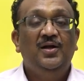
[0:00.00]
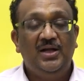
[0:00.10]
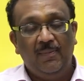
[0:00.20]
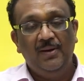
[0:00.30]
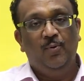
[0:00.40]

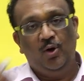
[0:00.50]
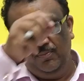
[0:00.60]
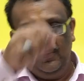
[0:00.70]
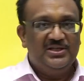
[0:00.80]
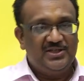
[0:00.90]
Double
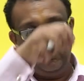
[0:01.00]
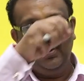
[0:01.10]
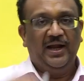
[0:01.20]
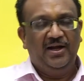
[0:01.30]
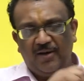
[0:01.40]
bond means double
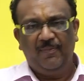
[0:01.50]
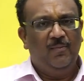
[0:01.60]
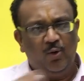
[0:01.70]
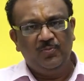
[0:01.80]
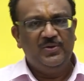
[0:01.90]
line. Triple
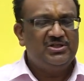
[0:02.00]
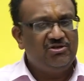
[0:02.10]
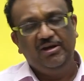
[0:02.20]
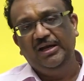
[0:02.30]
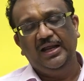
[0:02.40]
bond means
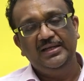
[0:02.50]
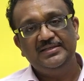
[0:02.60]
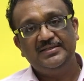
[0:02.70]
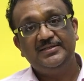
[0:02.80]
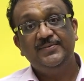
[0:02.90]
3
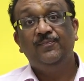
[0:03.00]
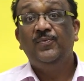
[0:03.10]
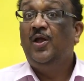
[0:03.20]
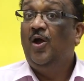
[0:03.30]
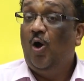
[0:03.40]
lines.
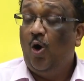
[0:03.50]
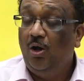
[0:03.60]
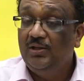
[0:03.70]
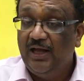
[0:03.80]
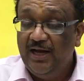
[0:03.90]

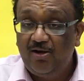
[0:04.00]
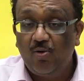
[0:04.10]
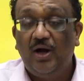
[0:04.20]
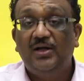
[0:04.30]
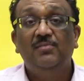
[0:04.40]
All the
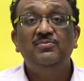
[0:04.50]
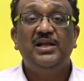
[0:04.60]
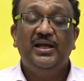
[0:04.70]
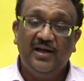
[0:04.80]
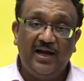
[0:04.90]
heteroatoms
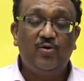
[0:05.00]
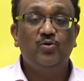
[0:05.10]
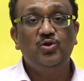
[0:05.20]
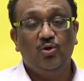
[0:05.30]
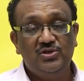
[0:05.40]
like
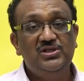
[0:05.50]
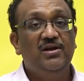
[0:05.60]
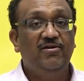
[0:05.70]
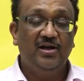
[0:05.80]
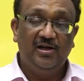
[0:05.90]
nitrogen, oxygen
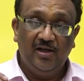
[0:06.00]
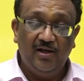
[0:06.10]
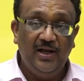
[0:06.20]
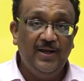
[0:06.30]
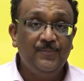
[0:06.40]
written
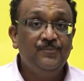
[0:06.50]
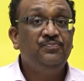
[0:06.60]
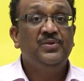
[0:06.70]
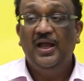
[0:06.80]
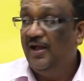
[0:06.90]
clearly.
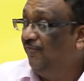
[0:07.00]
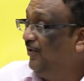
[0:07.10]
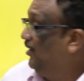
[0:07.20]
Every